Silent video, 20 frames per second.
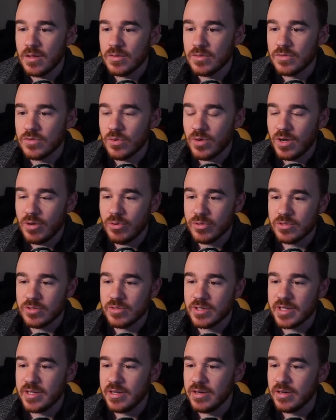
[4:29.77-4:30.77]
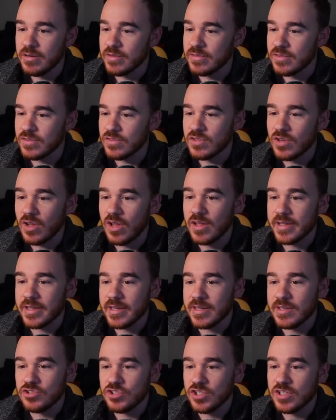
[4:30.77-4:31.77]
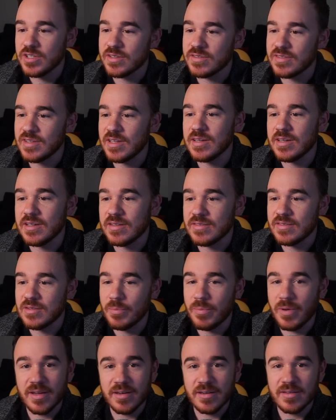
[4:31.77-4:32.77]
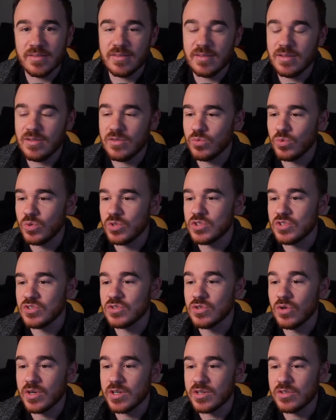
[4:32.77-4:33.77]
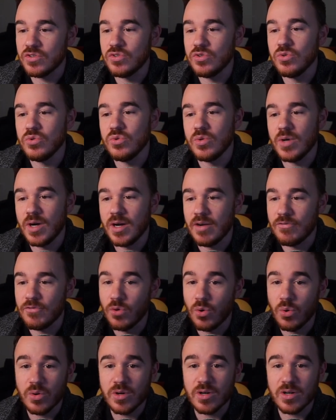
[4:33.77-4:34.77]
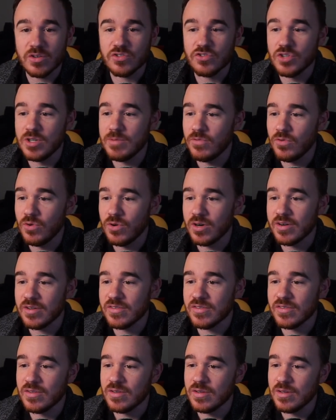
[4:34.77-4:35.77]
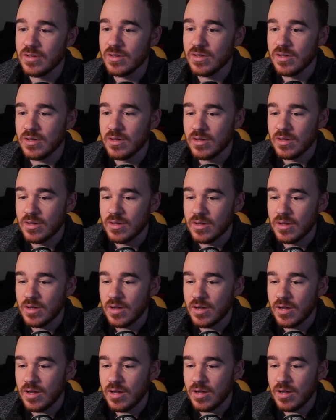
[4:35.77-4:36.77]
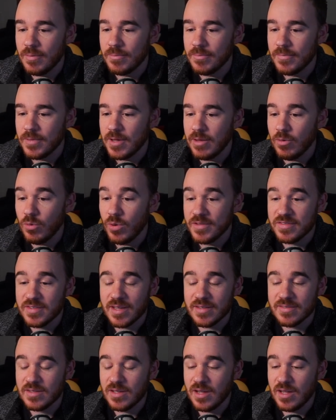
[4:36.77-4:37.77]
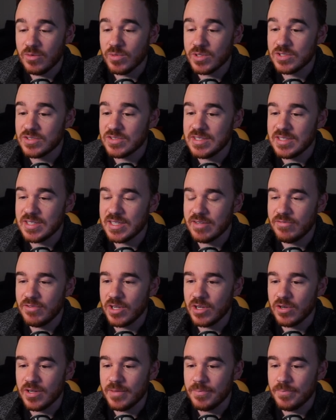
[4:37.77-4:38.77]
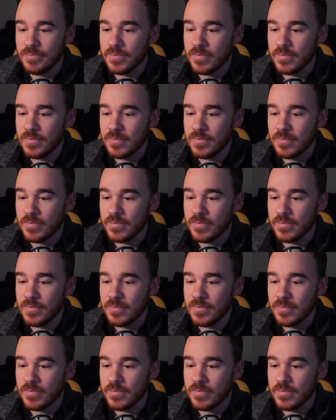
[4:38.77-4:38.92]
So all we're doing here is installing Nginx and its dependencies, which is going to forward our stream for us. And once that's done, we just need to configure it.